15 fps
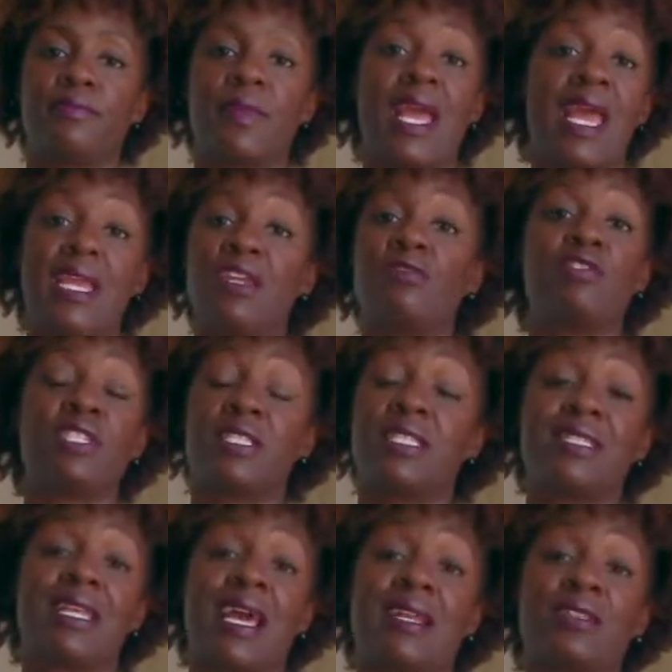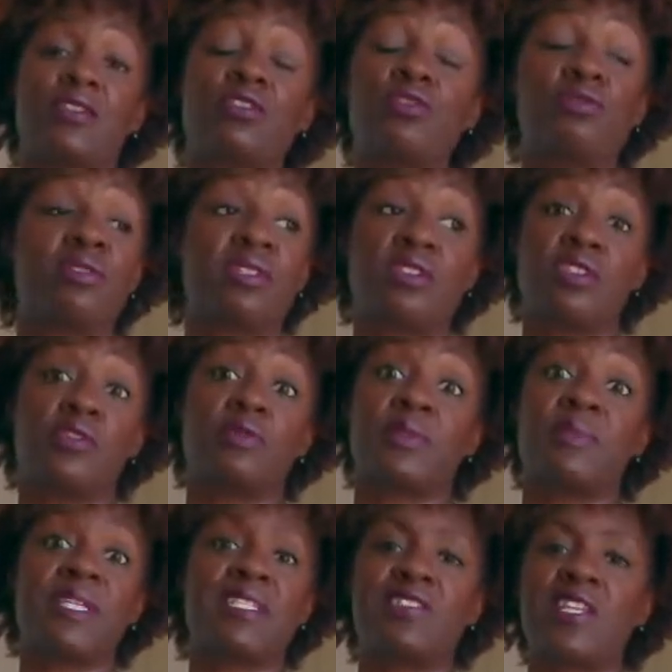And you just decided to do it, so you was
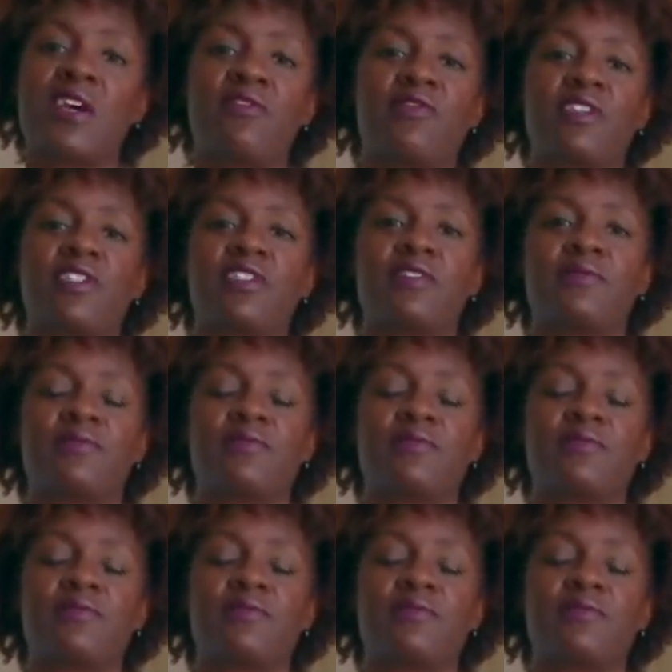being selfish.